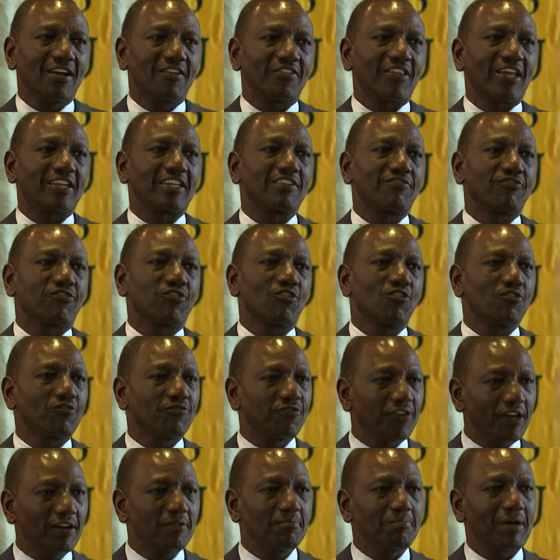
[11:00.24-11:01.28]
that the
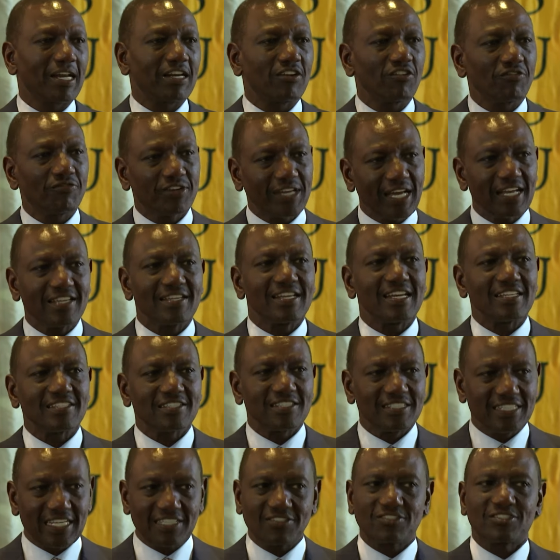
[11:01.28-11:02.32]
fulfillment of Kenya's
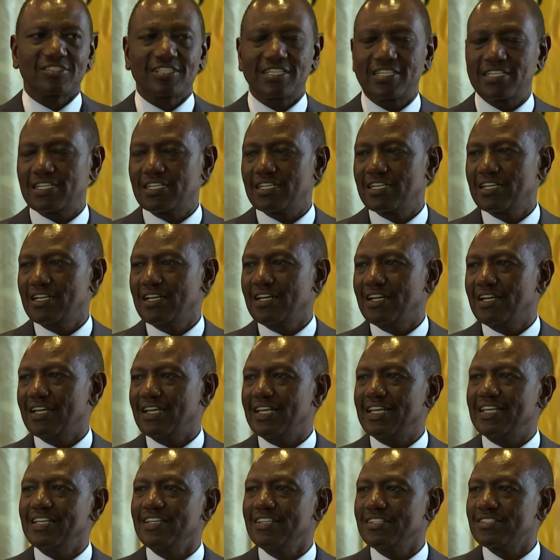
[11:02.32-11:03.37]
destiny
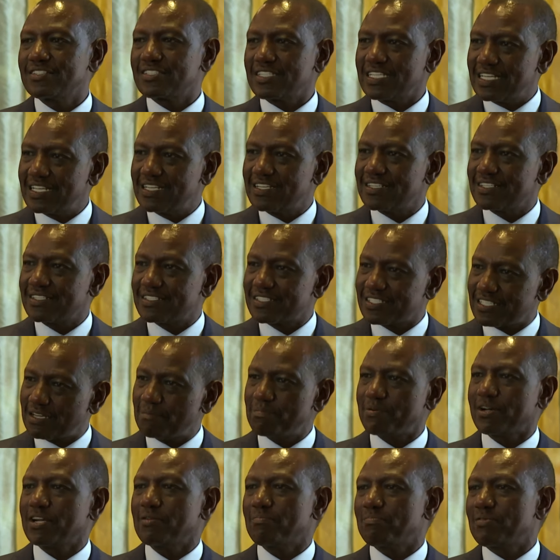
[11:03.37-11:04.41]
is
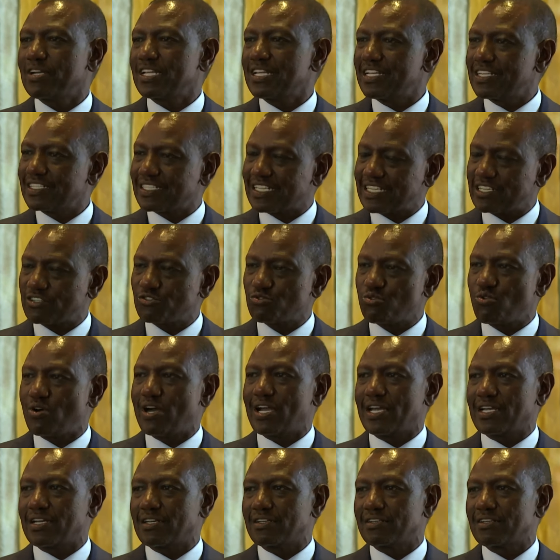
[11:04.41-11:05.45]
inseparably
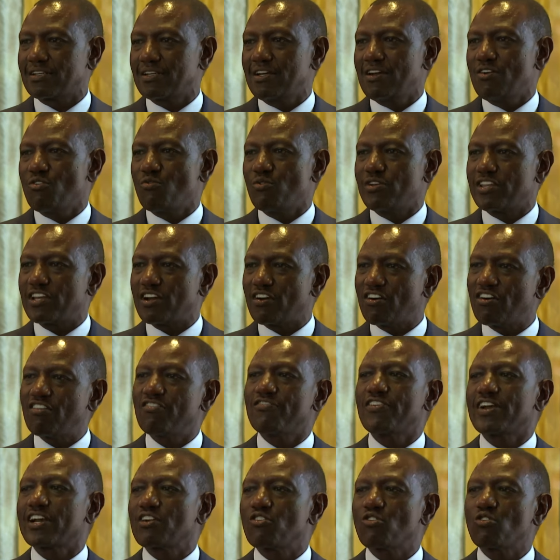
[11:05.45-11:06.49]
intertwined with the
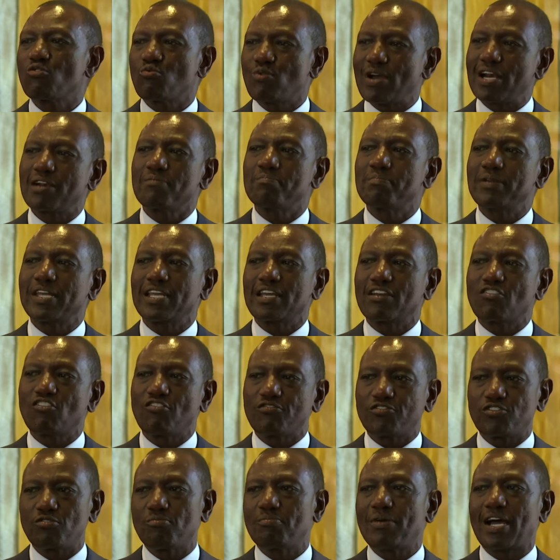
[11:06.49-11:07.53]
overall well-being
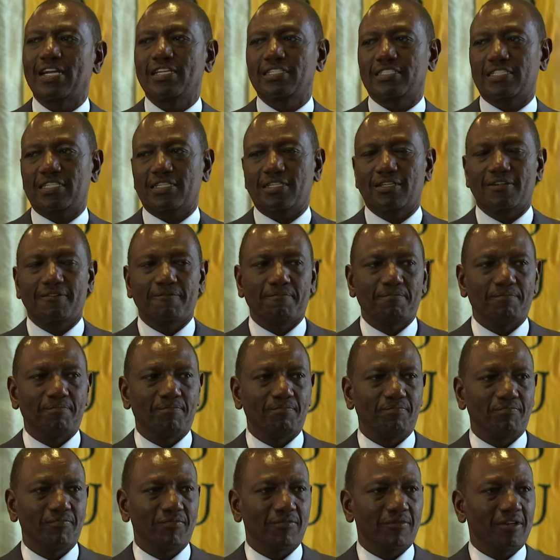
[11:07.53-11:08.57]
of humanity.
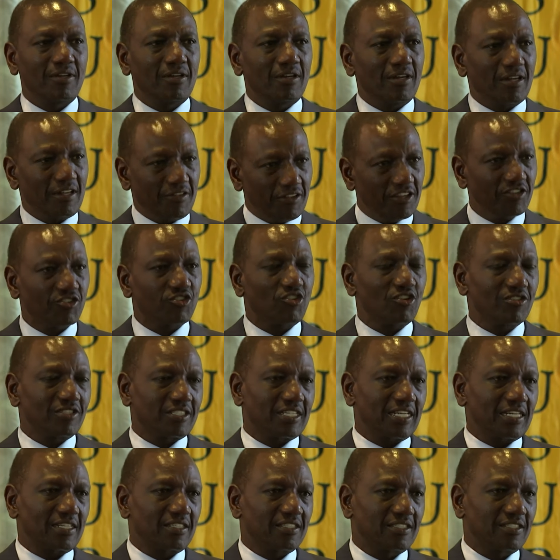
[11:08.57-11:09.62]
In this
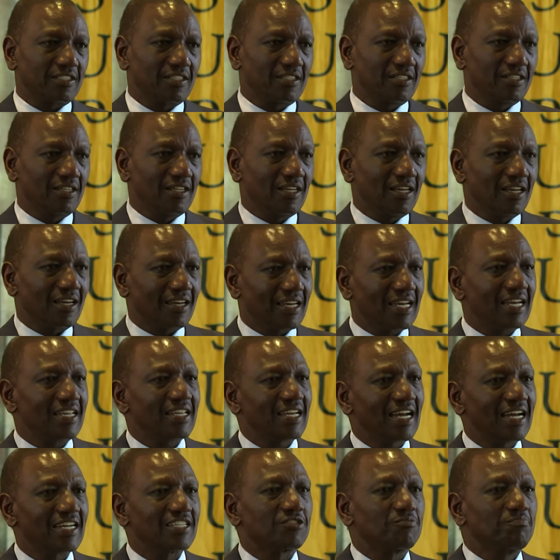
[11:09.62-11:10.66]
context,
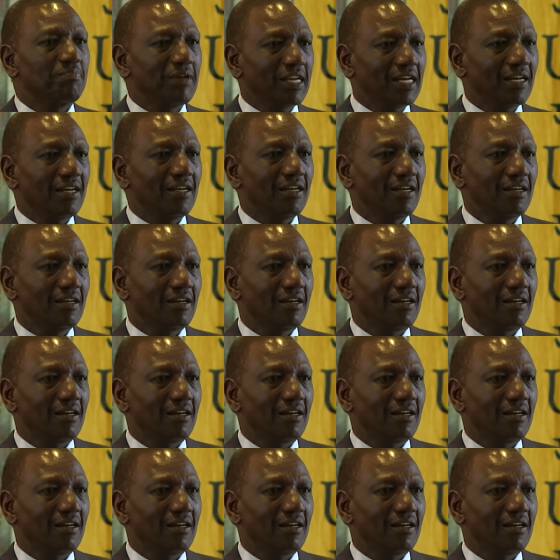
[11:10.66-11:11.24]
Kenya has been